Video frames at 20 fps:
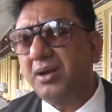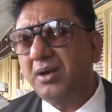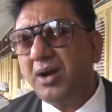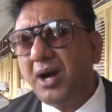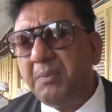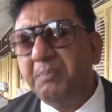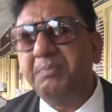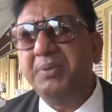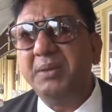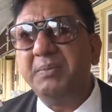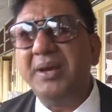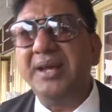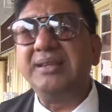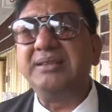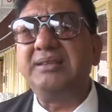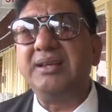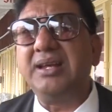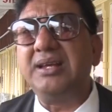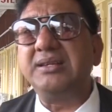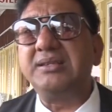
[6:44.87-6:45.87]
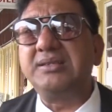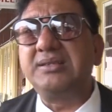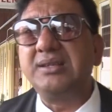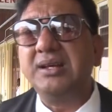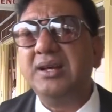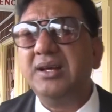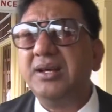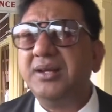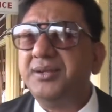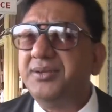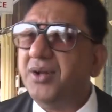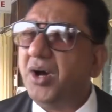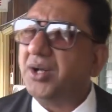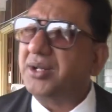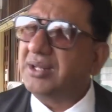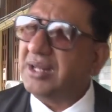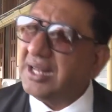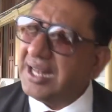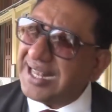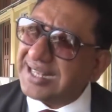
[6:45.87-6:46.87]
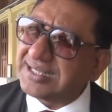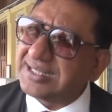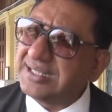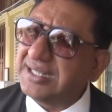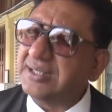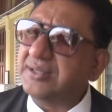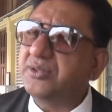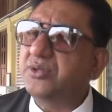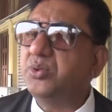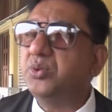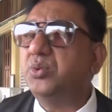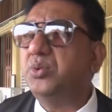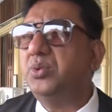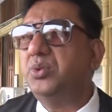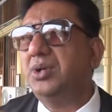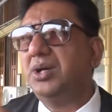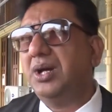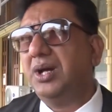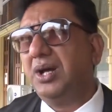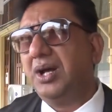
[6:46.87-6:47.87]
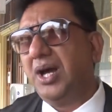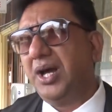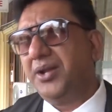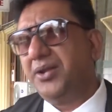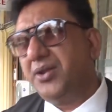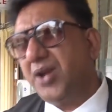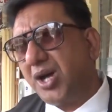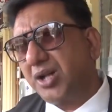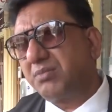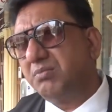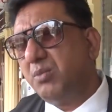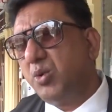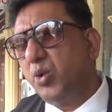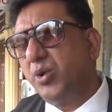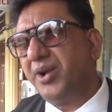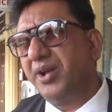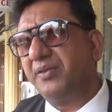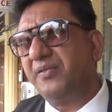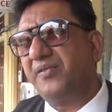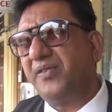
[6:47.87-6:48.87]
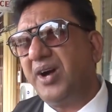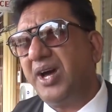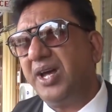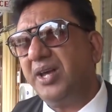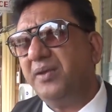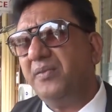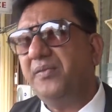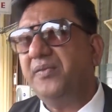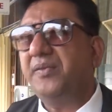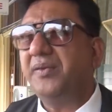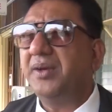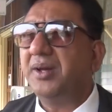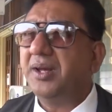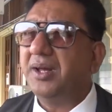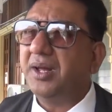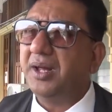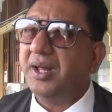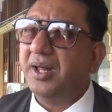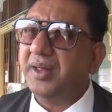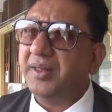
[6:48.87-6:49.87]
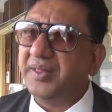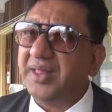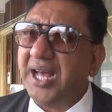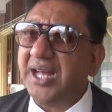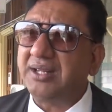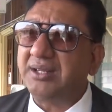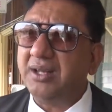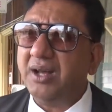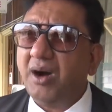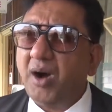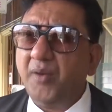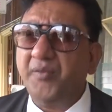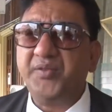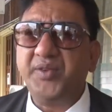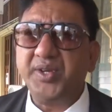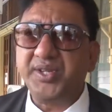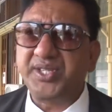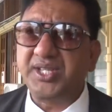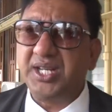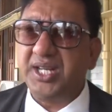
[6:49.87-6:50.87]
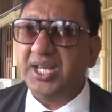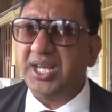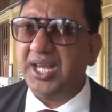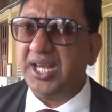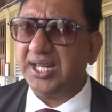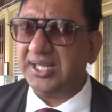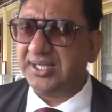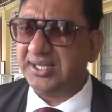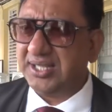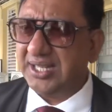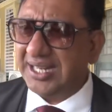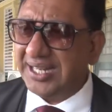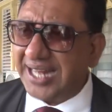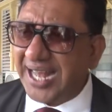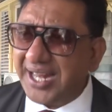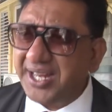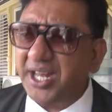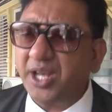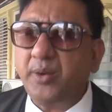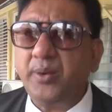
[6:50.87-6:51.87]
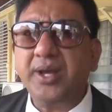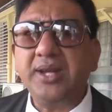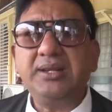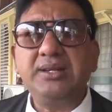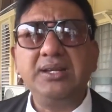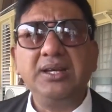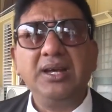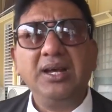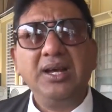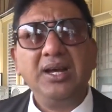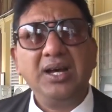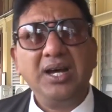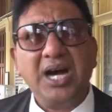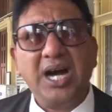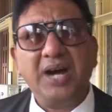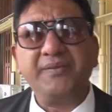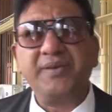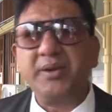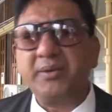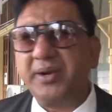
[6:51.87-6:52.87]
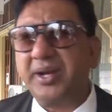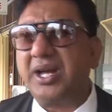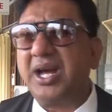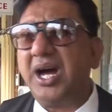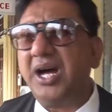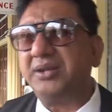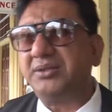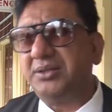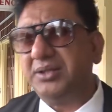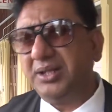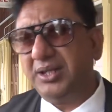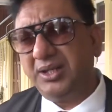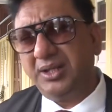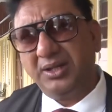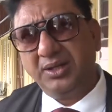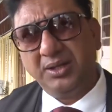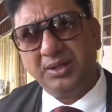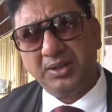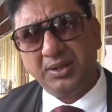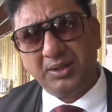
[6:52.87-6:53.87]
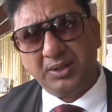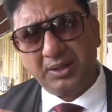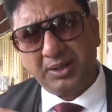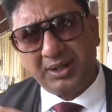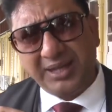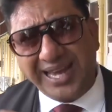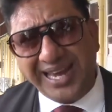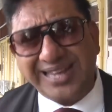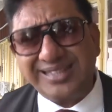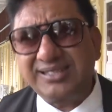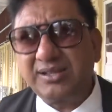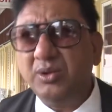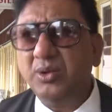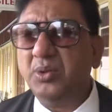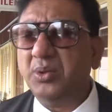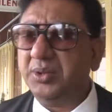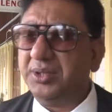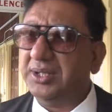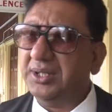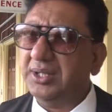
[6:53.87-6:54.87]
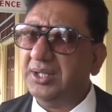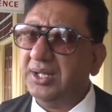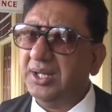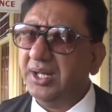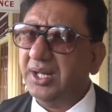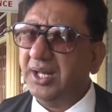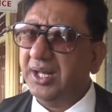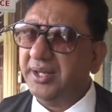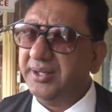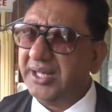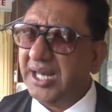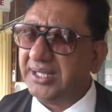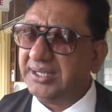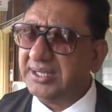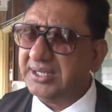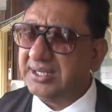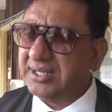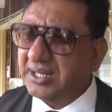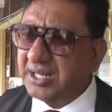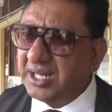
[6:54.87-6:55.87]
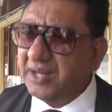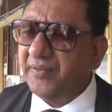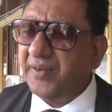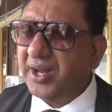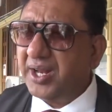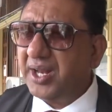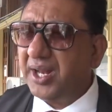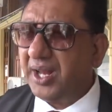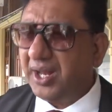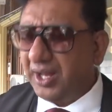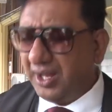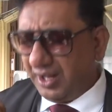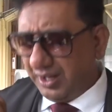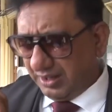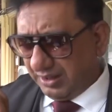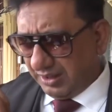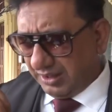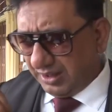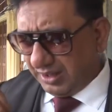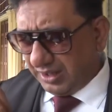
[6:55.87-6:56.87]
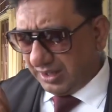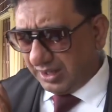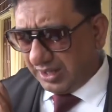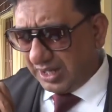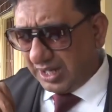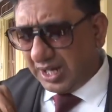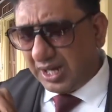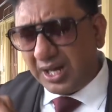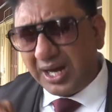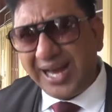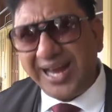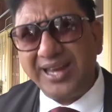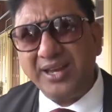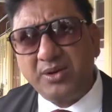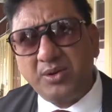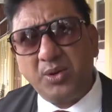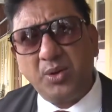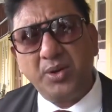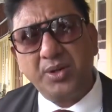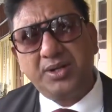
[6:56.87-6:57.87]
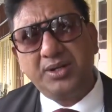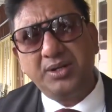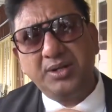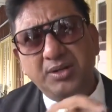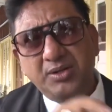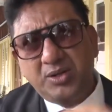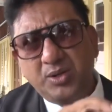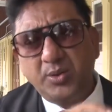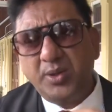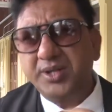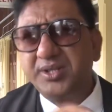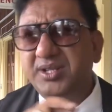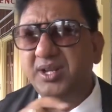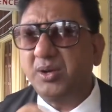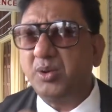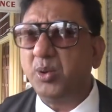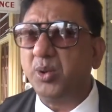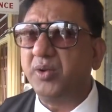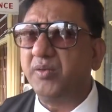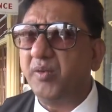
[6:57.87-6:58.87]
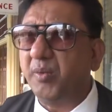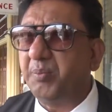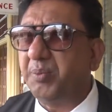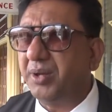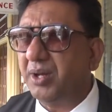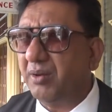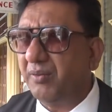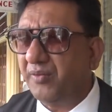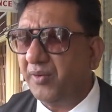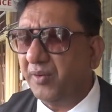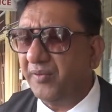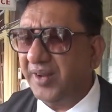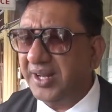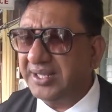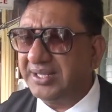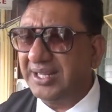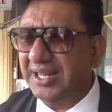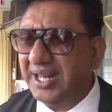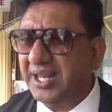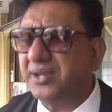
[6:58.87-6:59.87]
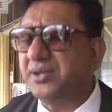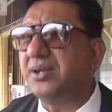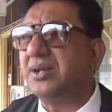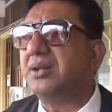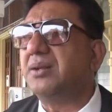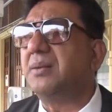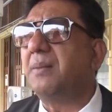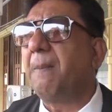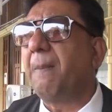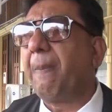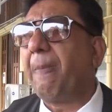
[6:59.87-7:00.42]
complement is not less than 2 and not more than 5. That obviously is inadequate, having regard to the caseload that is leaving the High Court towards the Court of Appeal for ventilation.